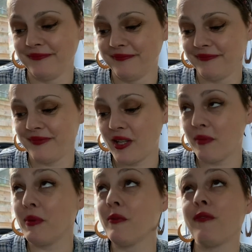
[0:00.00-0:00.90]
It could
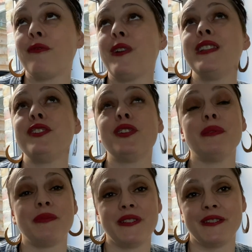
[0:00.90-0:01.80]
be with
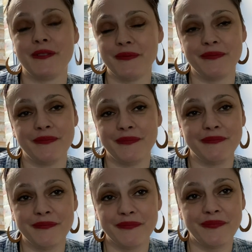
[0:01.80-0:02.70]
friendships.
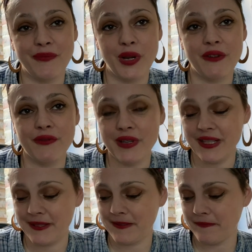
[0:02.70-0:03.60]
Whatever it
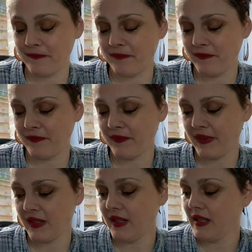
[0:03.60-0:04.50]
is.
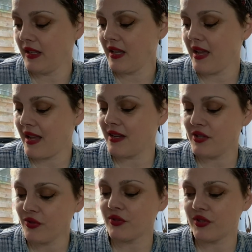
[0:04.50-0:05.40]
And
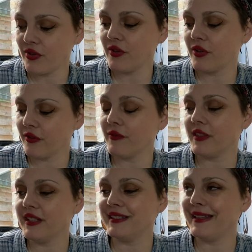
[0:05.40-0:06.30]
your song of
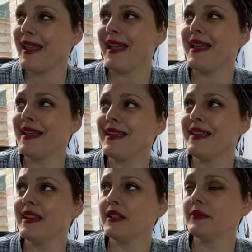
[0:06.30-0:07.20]
the
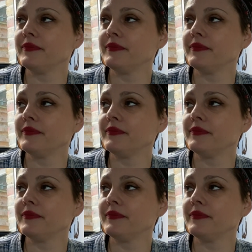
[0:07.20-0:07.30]
day